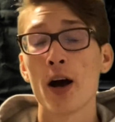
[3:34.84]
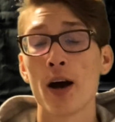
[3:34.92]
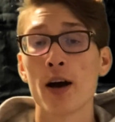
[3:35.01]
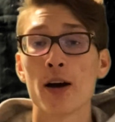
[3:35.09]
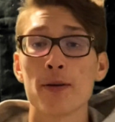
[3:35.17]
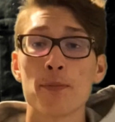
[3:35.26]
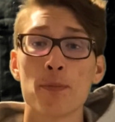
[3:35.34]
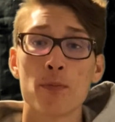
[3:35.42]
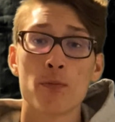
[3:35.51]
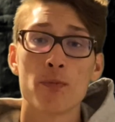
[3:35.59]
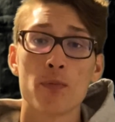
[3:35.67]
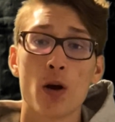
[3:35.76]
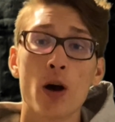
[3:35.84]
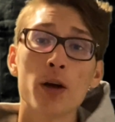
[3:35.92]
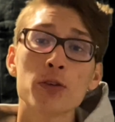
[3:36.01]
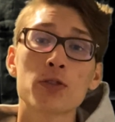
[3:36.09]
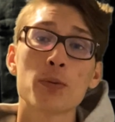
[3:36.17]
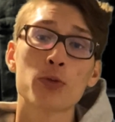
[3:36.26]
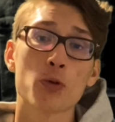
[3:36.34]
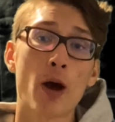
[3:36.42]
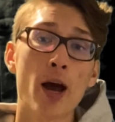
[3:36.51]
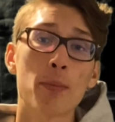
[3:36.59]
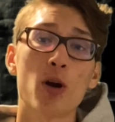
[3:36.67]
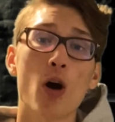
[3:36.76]

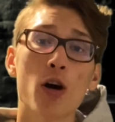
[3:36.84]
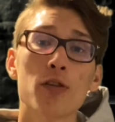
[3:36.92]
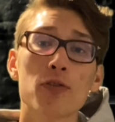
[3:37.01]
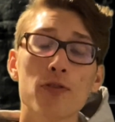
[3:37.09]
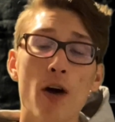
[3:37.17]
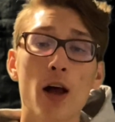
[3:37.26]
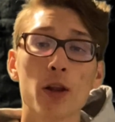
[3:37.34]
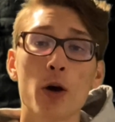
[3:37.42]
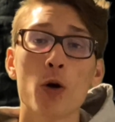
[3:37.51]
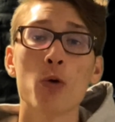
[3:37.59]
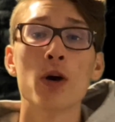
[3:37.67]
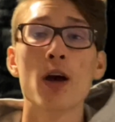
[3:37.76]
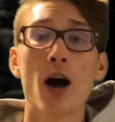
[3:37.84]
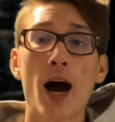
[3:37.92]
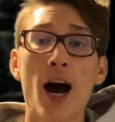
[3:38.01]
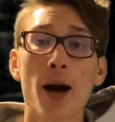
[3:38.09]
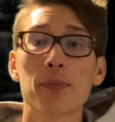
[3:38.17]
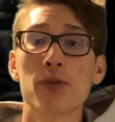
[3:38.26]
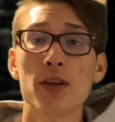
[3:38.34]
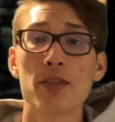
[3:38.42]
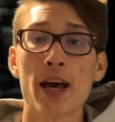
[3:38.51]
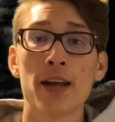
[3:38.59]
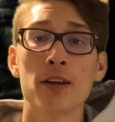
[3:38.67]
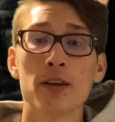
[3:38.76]
unsubscribe or unfollow opt-in
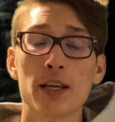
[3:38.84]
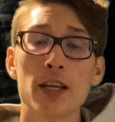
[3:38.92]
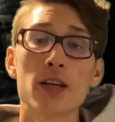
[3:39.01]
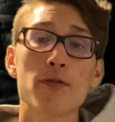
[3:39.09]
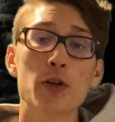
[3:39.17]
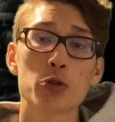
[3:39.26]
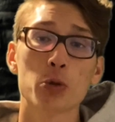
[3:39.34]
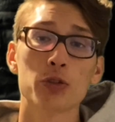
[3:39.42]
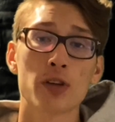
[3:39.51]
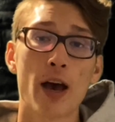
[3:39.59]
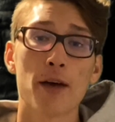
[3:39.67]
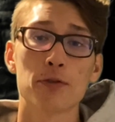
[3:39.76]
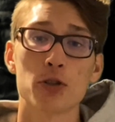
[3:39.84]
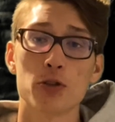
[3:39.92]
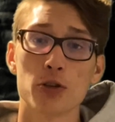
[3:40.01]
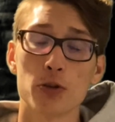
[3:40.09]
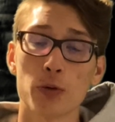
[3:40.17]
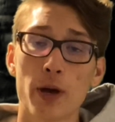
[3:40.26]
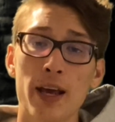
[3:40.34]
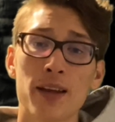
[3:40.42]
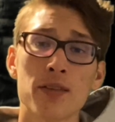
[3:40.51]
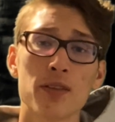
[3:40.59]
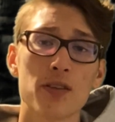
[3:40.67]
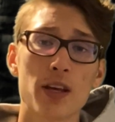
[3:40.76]
that individuals have to do.
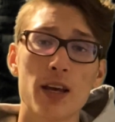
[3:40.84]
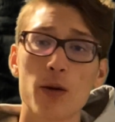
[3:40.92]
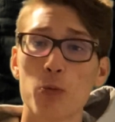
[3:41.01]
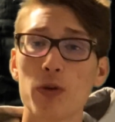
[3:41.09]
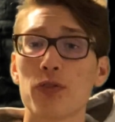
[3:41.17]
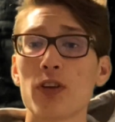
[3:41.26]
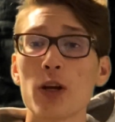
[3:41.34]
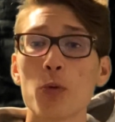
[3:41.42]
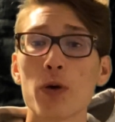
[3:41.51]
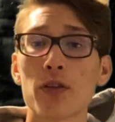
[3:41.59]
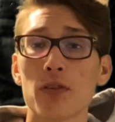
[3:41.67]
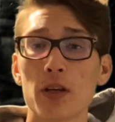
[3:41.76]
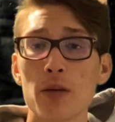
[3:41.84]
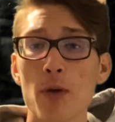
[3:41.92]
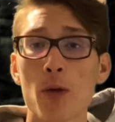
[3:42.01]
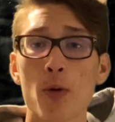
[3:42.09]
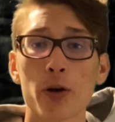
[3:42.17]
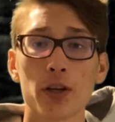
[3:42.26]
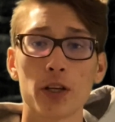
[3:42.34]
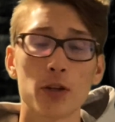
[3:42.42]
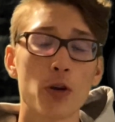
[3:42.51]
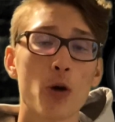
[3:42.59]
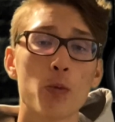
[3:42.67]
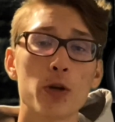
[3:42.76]
And we've seen it with email marketing.
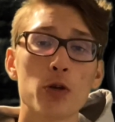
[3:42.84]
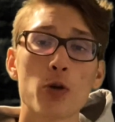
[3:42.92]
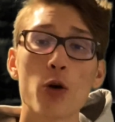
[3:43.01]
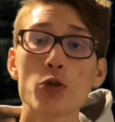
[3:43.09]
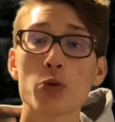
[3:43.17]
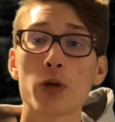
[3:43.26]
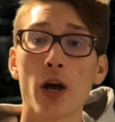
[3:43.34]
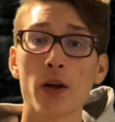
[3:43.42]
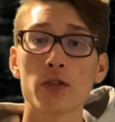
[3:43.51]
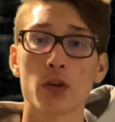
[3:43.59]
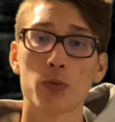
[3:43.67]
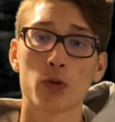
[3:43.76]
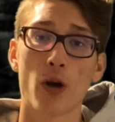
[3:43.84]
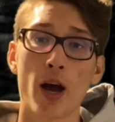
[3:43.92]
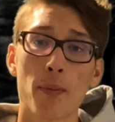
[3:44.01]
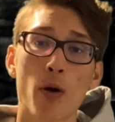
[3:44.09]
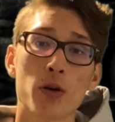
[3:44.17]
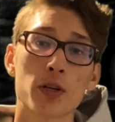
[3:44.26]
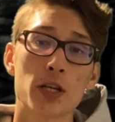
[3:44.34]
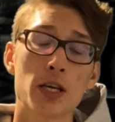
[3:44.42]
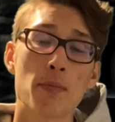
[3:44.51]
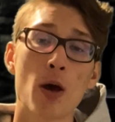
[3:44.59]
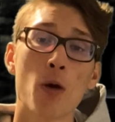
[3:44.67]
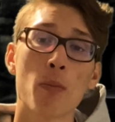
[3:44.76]
You know, when you go to an unsubscribe on an
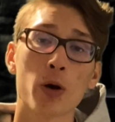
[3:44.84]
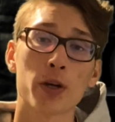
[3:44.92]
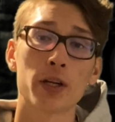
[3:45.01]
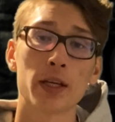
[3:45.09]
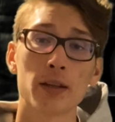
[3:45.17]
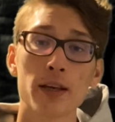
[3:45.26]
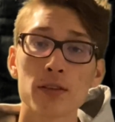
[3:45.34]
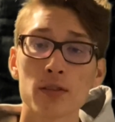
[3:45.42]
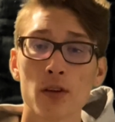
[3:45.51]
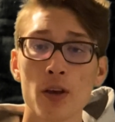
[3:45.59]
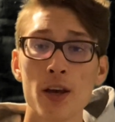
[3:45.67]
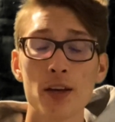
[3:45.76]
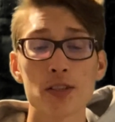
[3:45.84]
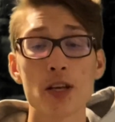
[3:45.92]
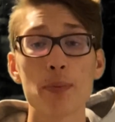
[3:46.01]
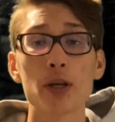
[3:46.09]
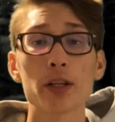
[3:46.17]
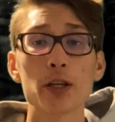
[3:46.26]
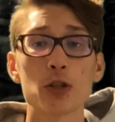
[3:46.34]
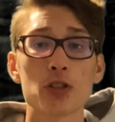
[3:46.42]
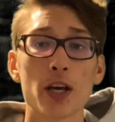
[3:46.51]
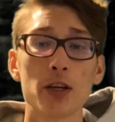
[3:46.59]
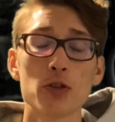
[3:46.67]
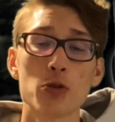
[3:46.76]
email marketing list, typically you're
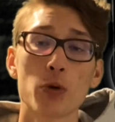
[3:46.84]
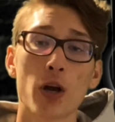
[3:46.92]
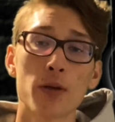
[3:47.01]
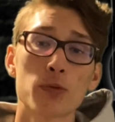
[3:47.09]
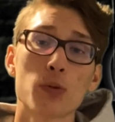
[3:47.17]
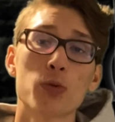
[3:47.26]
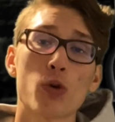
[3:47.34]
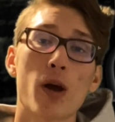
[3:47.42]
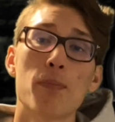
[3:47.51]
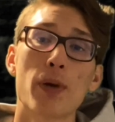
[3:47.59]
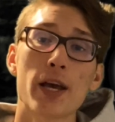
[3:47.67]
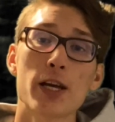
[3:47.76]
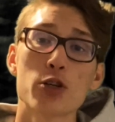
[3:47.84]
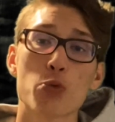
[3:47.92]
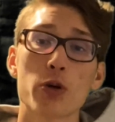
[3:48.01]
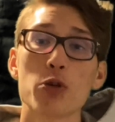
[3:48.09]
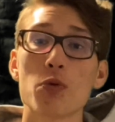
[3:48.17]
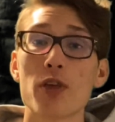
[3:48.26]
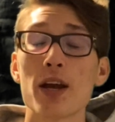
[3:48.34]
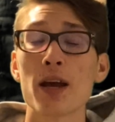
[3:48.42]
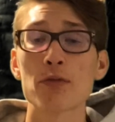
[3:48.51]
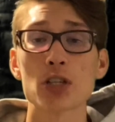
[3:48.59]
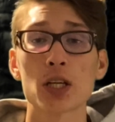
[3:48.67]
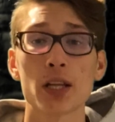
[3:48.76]
taken to an unsubscribe page where you then
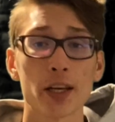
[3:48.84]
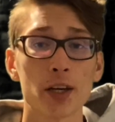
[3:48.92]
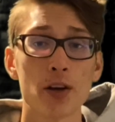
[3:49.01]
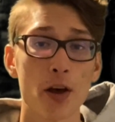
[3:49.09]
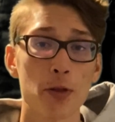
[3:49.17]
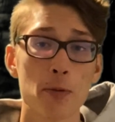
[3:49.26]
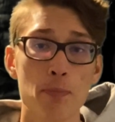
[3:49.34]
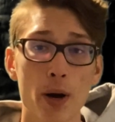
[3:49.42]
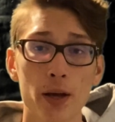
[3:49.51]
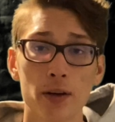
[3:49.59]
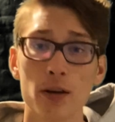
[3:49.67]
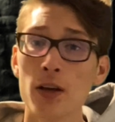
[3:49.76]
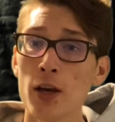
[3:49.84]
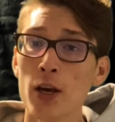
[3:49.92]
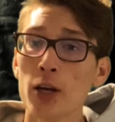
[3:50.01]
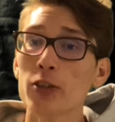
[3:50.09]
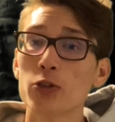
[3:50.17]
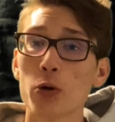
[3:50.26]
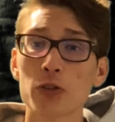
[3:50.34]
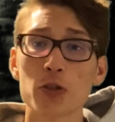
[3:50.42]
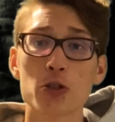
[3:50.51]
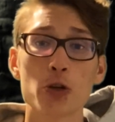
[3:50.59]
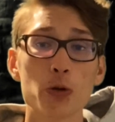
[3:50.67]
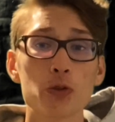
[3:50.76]
have to click another button. So it's a
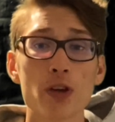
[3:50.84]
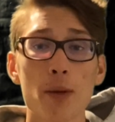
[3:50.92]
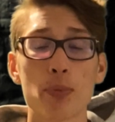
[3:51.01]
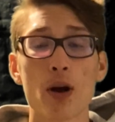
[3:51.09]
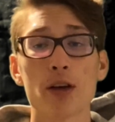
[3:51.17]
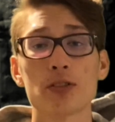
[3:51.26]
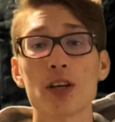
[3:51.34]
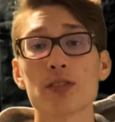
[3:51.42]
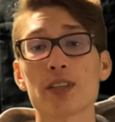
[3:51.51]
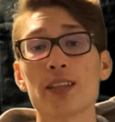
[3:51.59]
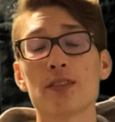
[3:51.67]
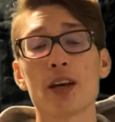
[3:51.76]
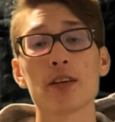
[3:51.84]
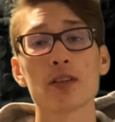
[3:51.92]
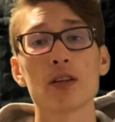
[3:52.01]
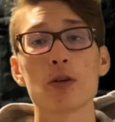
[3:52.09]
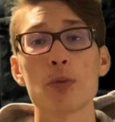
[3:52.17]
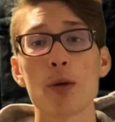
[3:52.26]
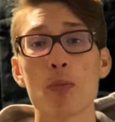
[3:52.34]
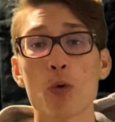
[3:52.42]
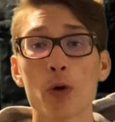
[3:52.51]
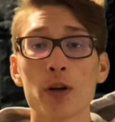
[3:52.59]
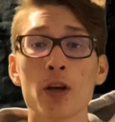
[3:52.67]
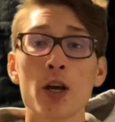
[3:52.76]
two-step process. It takes a little bit
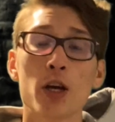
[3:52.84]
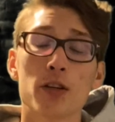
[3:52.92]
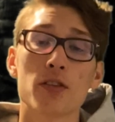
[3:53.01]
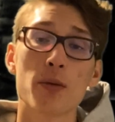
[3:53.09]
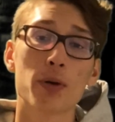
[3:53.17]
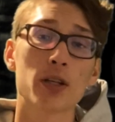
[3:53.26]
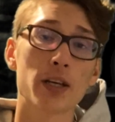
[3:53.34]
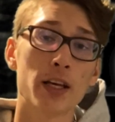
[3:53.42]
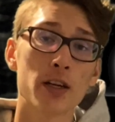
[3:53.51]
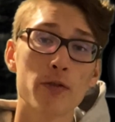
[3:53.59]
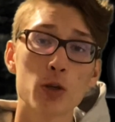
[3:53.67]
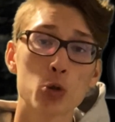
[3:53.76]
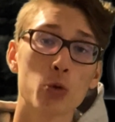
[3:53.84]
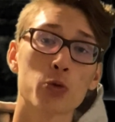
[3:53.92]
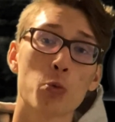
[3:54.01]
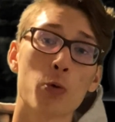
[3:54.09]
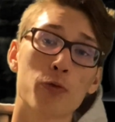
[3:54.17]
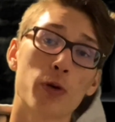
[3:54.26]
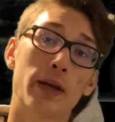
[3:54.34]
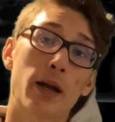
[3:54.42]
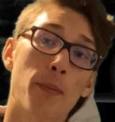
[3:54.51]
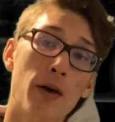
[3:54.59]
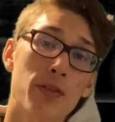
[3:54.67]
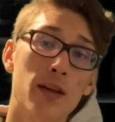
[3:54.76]
more. Typically individuals will forget
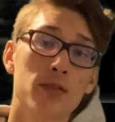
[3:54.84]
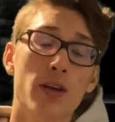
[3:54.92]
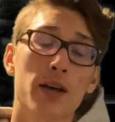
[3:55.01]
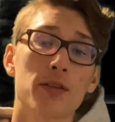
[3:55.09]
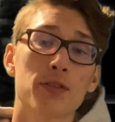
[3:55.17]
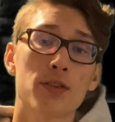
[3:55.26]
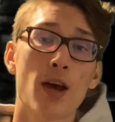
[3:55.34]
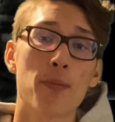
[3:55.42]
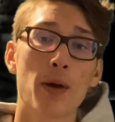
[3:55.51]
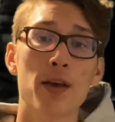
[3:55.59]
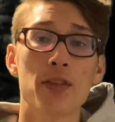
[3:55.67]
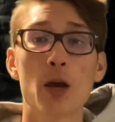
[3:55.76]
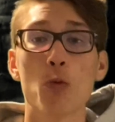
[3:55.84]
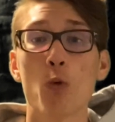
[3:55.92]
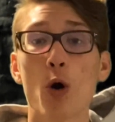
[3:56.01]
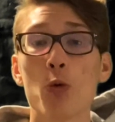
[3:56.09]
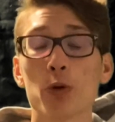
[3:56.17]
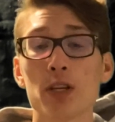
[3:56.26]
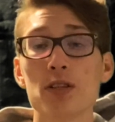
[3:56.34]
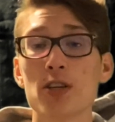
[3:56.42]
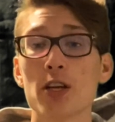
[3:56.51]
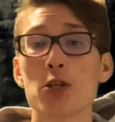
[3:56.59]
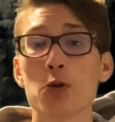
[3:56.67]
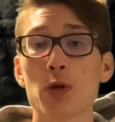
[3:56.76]
about that second step and they won't
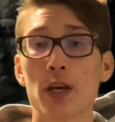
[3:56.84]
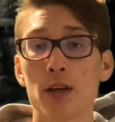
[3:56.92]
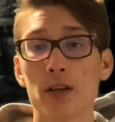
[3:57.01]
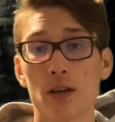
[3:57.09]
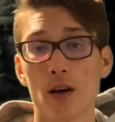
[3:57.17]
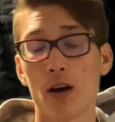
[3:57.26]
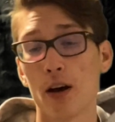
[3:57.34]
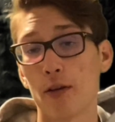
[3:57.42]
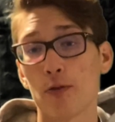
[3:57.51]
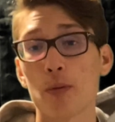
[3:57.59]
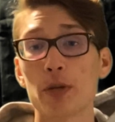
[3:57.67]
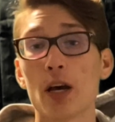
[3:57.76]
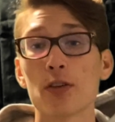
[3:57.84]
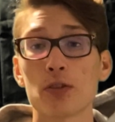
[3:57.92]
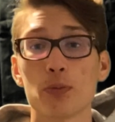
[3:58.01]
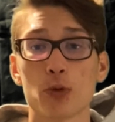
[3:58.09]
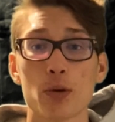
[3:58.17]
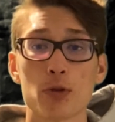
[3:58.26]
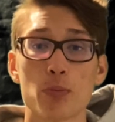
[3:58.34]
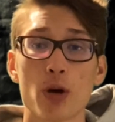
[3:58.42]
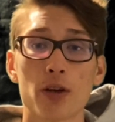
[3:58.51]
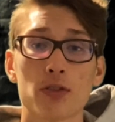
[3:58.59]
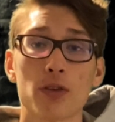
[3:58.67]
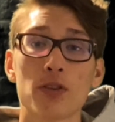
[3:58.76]
continue from the unsubscription
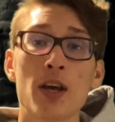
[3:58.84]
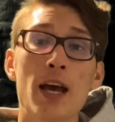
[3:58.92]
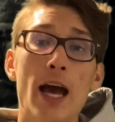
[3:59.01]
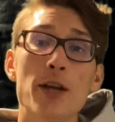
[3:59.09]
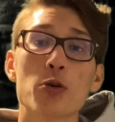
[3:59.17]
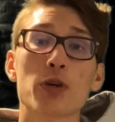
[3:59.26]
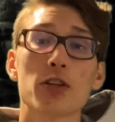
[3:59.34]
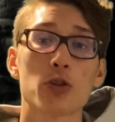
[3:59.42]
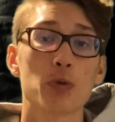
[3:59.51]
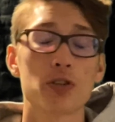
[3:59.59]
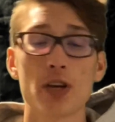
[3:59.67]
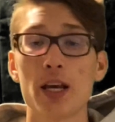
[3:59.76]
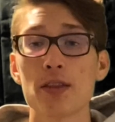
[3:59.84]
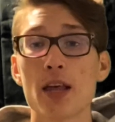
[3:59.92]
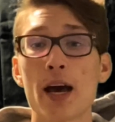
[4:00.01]
process. And you'll get to retain